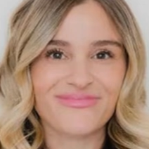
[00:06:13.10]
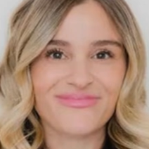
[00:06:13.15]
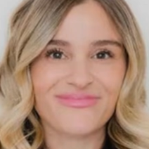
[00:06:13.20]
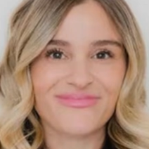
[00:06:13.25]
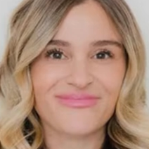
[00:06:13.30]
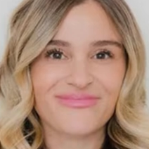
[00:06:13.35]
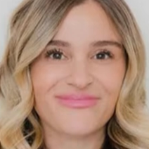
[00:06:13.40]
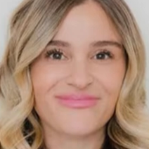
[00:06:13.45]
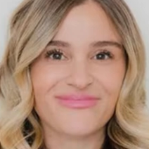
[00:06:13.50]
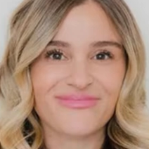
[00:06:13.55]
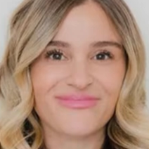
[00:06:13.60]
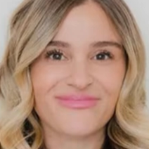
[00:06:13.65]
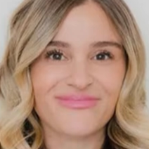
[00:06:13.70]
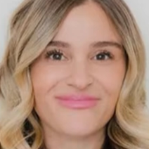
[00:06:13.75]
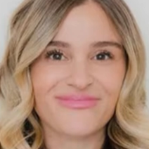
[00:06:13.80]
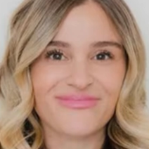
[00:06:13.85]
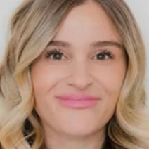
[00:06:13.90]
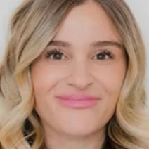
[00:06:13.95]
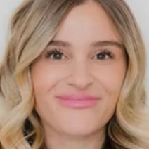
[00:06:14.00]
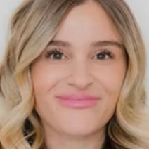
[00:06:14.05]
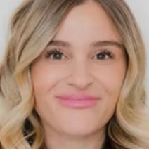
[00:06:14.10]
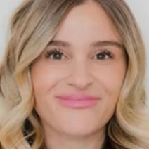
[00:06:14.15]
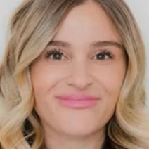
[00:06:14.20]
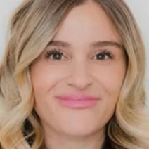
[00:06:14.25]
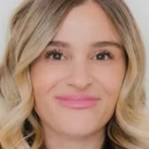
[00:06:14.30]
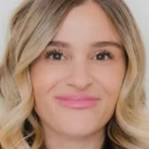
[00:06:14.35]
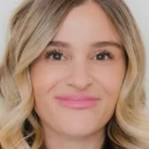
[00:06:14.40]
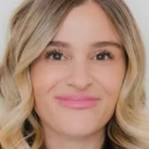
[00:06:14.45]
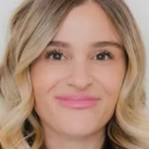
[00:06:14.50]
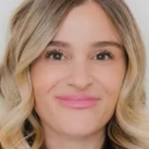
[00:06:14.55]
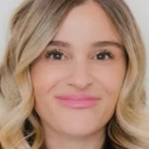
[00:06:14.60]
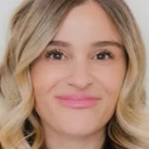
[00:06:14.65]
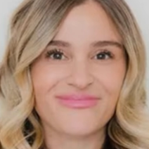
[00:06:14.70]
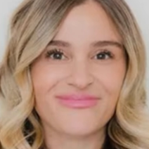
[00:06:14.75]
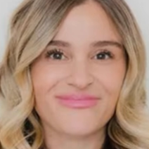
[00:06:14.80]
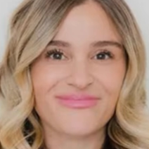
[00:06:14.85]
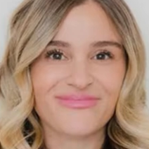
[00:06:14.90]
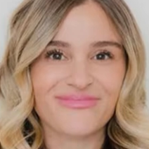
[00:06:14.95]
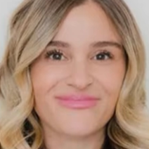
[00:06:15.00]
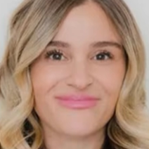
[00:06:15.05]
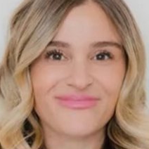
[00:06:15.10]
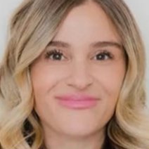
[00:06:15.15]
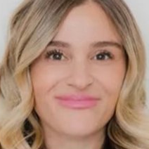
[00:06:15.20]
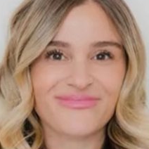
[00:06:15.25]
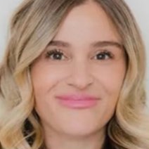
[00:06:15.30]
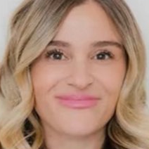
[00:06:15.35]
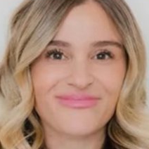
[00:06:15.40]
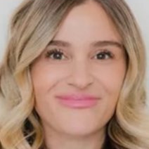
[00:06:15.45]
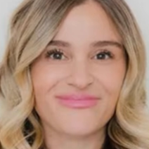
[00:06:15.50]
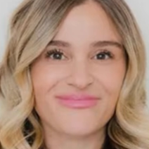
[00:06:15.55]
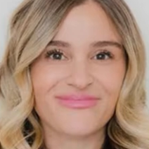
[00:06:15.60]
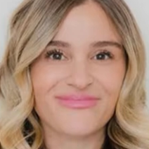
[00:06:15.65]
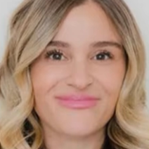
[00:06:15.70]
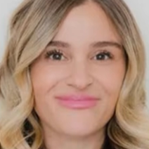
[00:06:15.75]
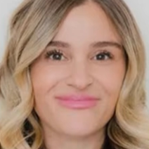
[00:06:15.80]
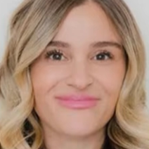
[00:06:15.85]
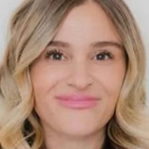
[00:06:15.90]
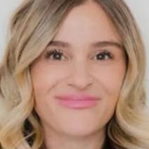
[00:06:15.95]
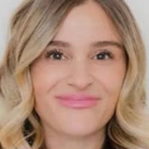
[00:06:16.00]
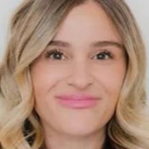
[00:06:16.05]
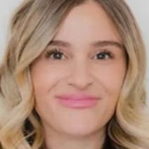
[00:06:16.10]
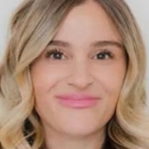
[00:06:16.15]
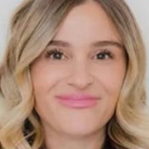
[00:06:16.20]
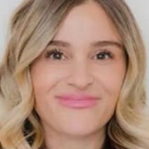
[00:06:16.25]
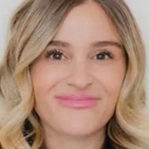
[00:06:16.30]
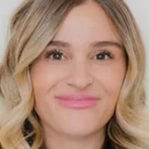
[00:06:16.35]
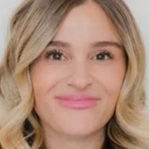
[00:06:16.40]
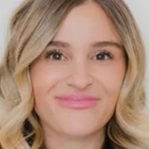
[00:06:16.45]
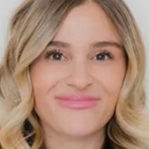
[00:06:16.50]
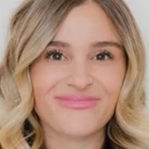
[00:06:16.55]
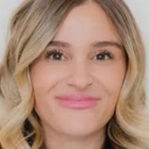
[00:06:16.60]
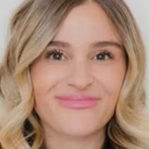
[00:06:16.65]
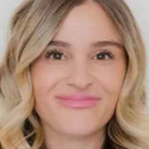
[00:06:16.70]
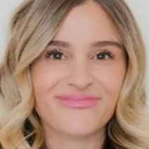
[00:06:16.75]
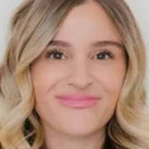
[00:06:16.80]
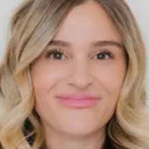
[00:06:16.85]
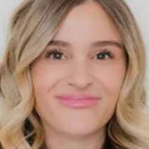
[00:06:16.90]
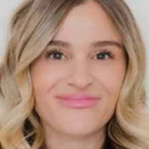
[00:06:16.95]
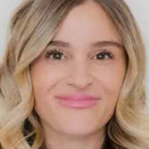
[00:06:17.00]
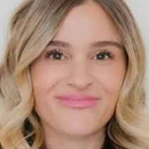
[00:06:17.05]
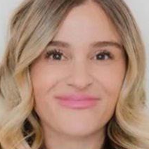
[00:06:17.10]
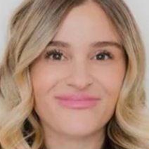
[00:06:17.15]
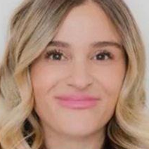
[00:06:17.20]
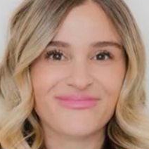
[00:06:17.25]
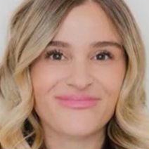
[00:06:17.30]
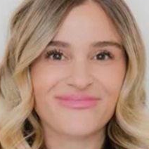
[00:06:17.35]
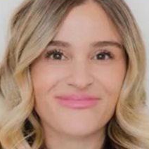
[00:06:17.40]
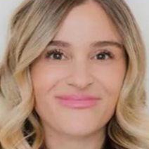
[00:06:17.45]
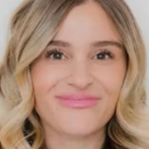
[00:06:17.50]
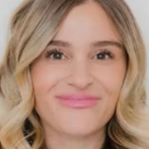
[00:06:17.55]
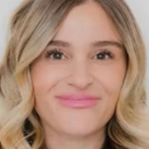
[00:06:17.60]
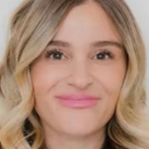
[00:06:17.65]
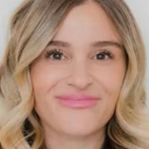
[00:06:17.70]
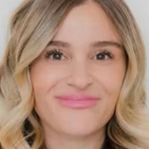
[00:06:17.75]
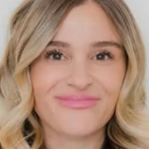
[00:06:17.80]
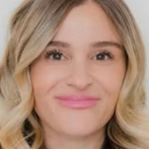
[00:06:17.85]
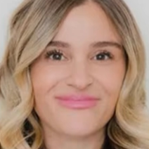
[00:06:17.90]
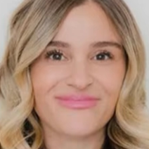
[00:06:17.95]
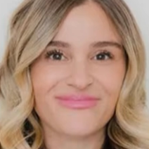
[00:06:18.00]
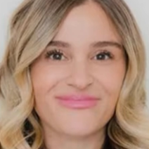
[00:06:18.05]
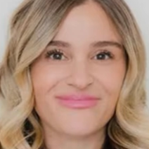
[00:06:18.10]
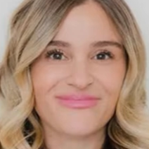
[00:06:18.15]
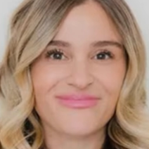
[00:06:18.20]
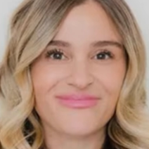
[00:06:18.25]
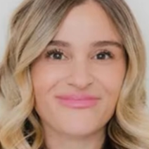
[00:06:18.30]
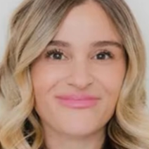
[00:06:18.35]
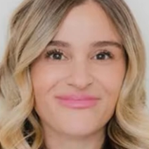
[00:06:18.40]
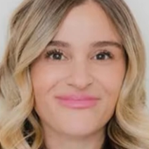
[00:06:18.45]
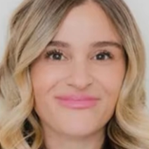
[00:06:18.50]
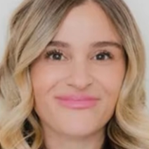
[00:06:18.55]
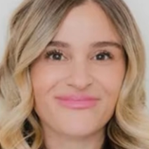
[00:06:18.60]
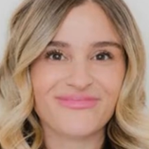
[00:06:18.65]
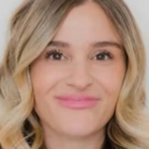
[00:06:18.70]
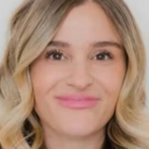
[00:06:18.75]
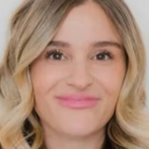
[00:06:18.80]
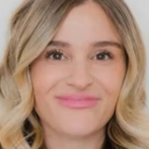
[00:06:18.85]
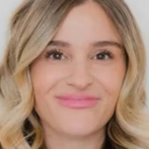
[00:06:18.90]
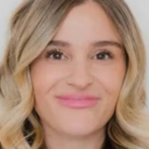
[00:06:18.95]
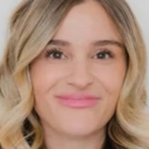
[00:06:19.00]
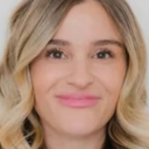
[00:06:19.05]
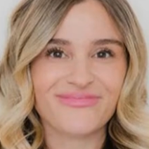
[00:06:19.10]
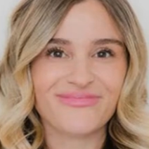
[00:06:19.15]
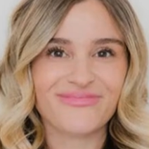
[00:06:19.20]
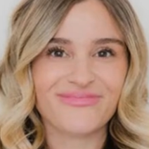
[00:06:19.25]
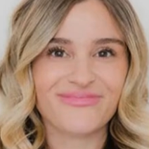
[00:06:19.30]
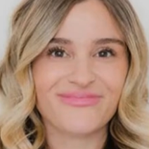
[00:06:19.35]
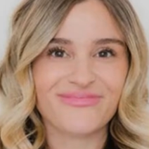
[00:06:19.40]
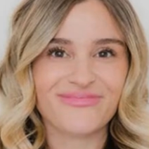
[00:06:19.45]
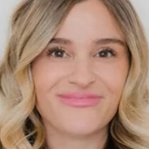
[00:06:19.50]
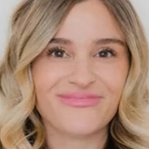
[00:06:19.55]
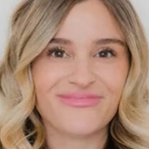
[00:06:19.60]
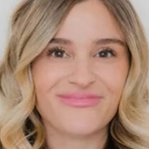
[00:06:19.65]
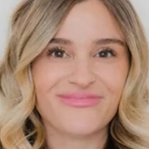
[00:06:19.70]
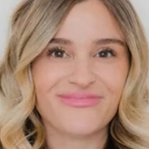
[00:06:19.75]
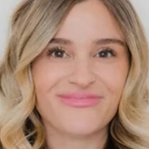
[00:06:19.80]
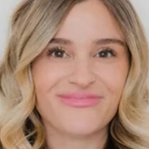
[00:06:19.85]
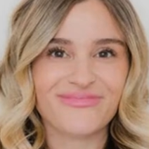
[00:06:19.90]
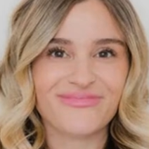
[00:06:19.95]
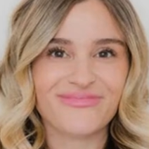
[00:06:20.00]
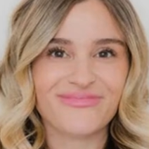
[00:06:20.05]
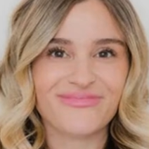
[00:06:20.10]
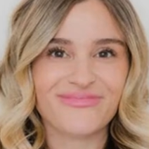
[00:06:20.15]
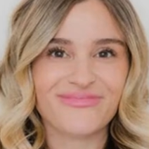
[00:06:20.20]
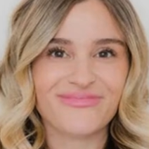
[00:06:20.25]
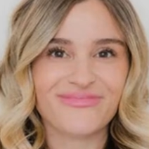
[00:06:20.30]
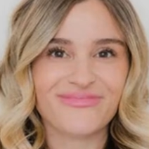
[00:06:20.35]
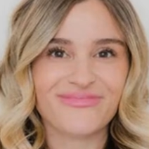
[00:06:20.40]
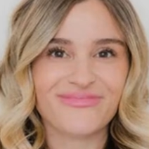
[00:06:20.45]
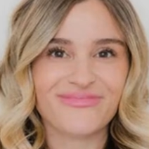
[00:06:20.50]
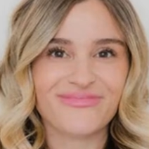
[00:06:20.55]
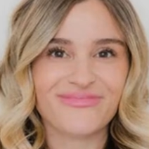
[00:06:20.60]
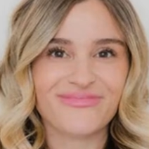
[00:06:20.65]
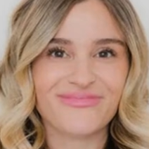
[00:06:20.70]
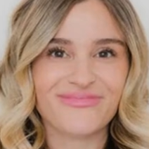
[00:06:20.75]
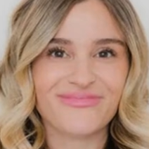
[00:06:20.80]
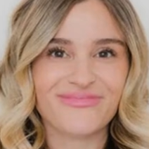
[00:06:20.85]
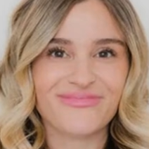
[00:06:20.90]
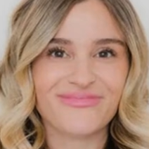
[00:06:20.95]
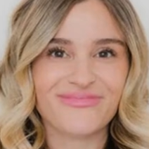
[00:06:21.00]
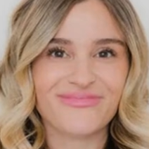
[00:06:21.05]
The face doesn't move, so there is nothing to read.